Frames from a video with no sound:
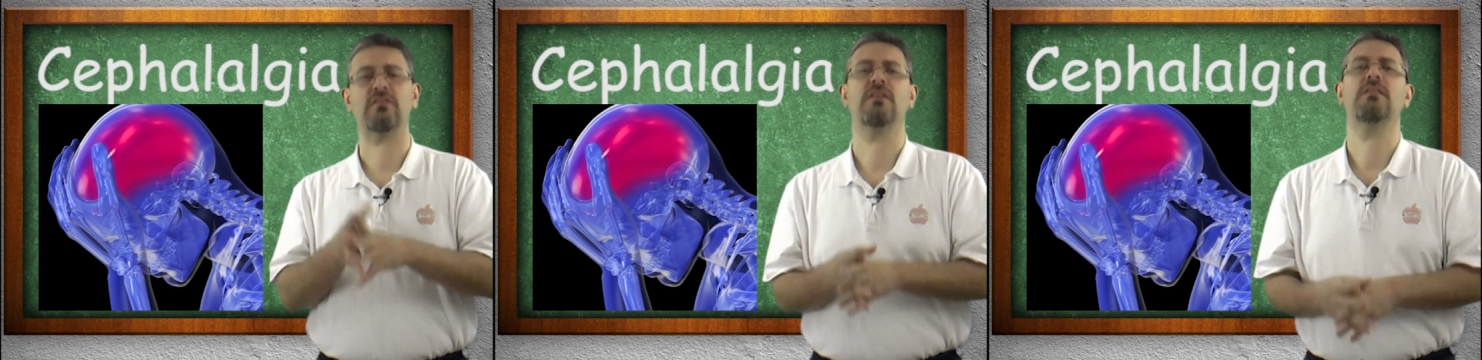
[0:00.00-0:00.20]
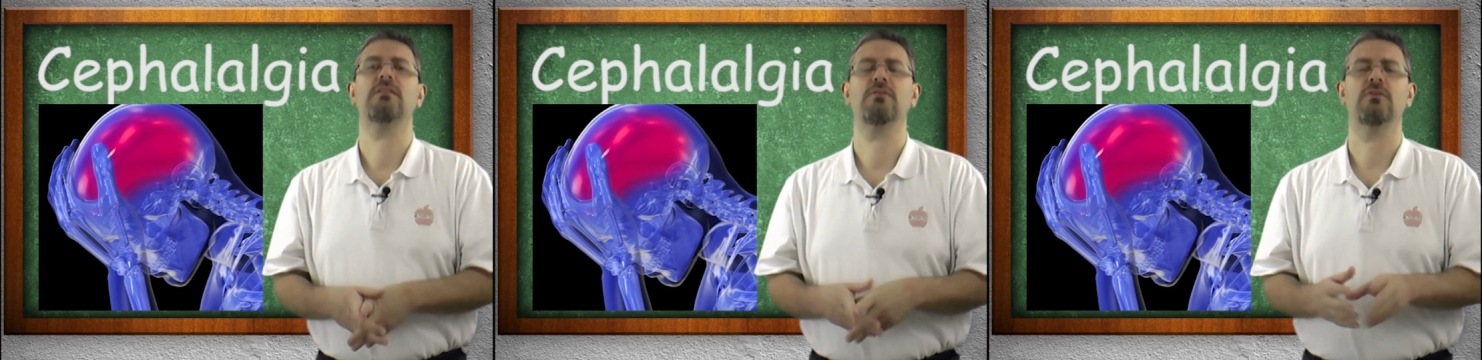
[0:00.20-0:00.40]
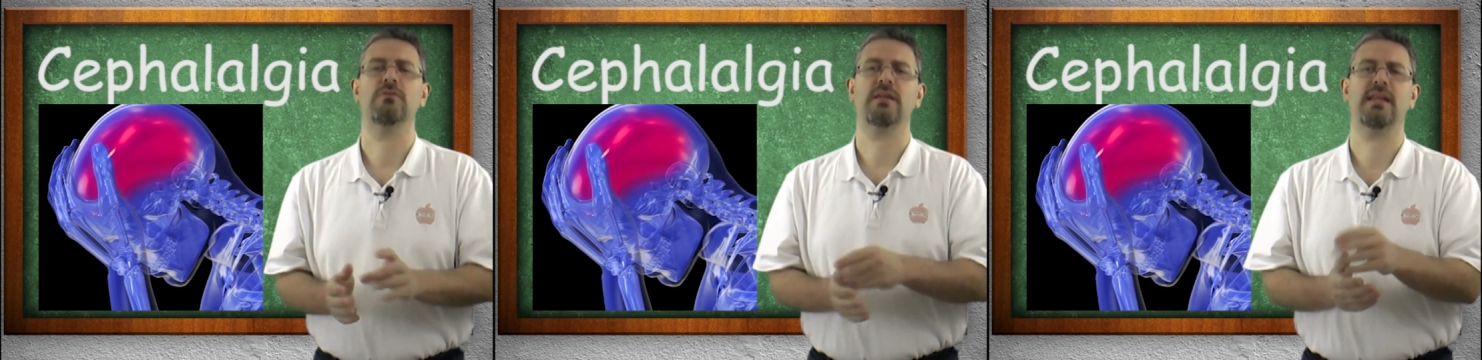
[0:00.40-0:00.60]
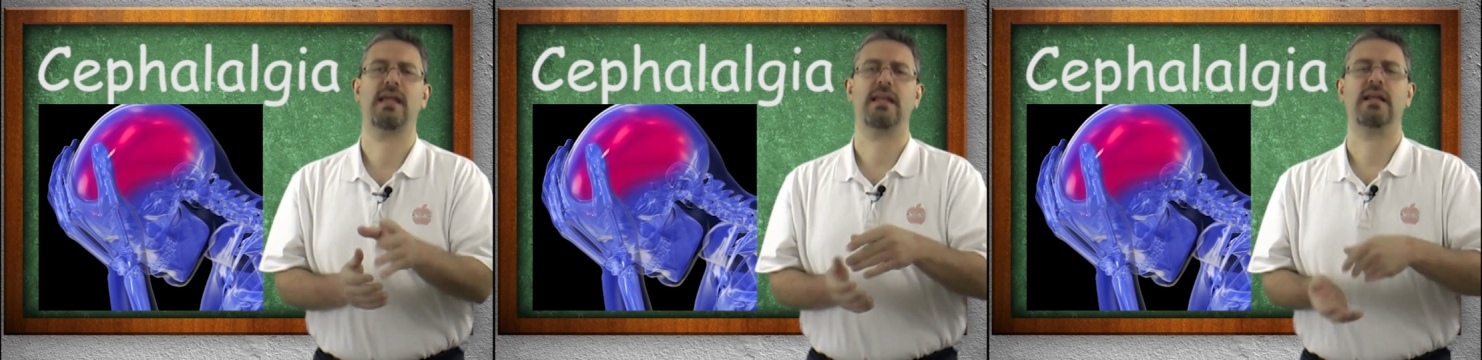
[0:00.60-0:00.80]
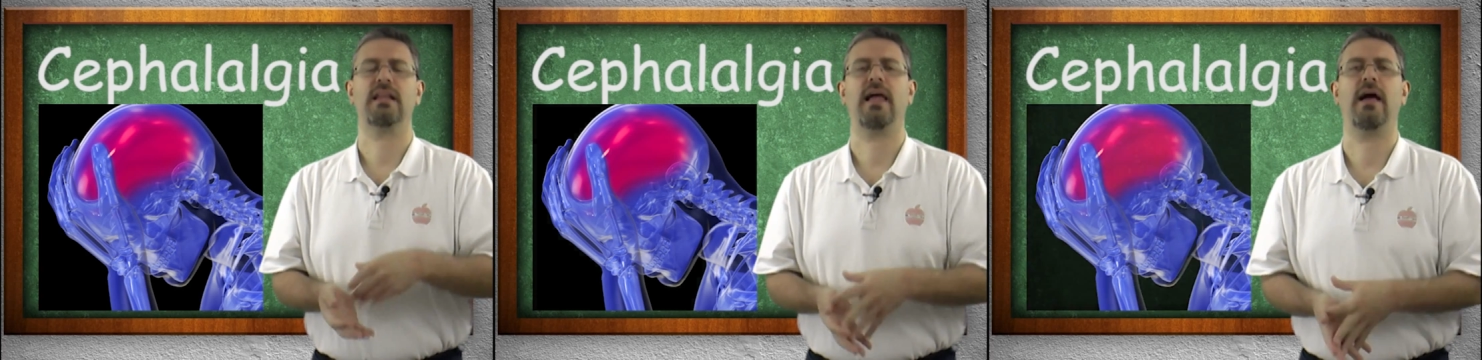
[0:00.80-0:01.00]
And you'll get
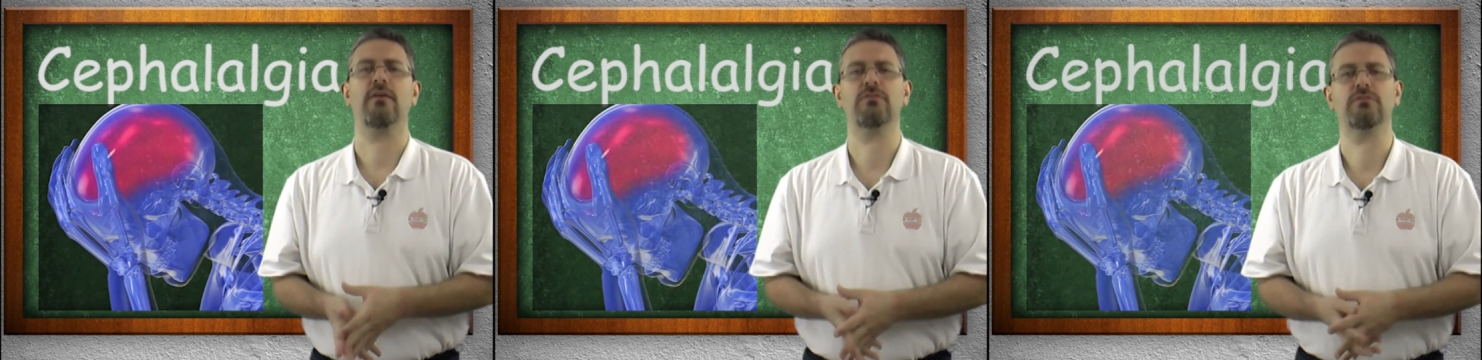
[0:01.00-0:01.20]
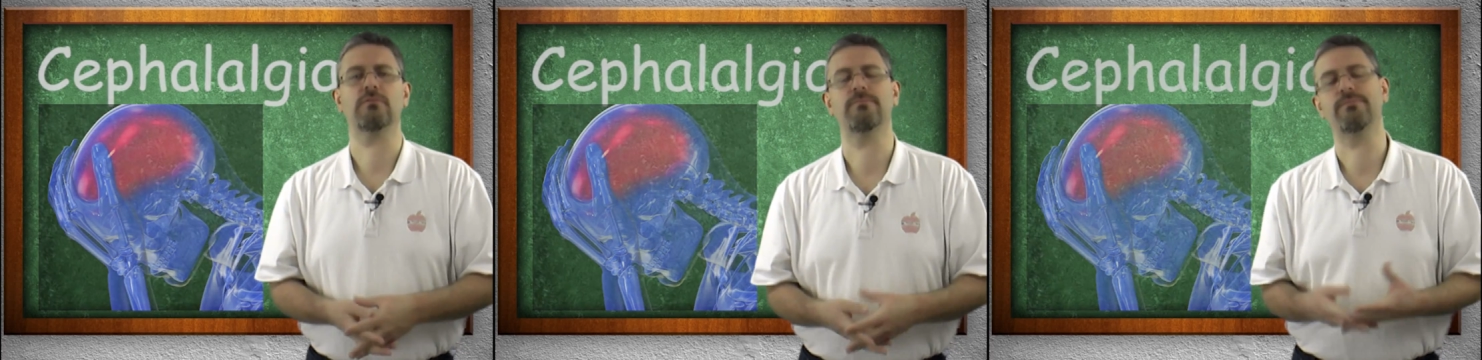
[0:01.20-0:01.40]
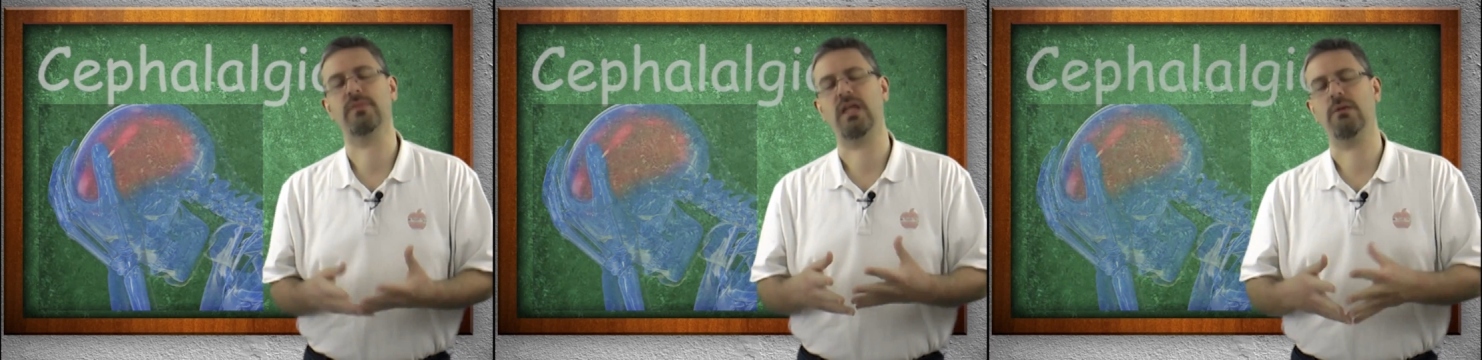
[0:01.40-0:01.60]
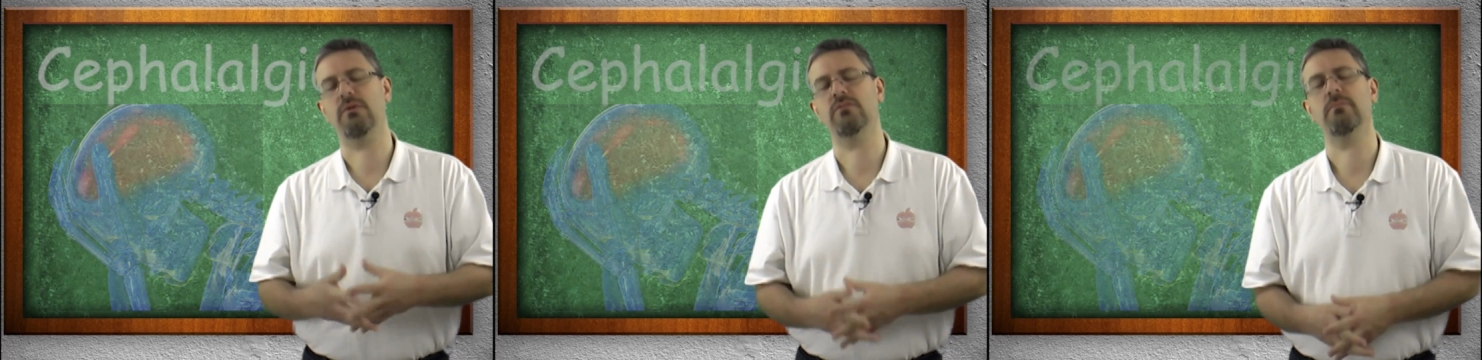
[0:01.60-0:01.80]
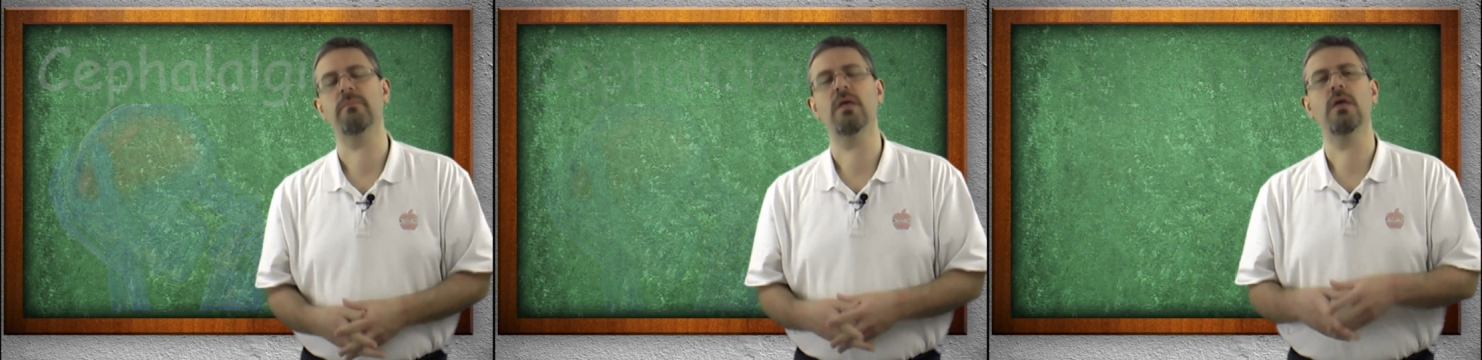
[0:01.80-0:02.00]
out of class.
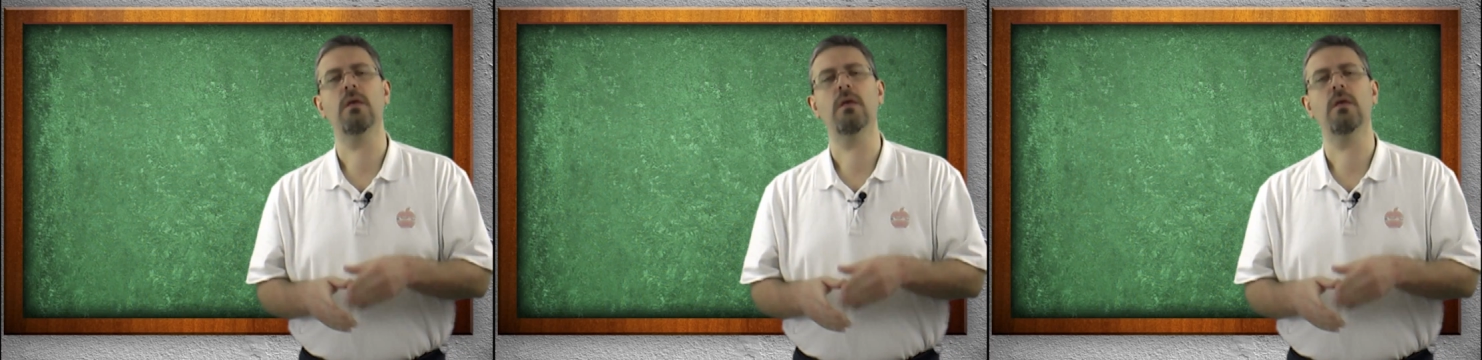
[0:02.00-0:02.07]
Anyways.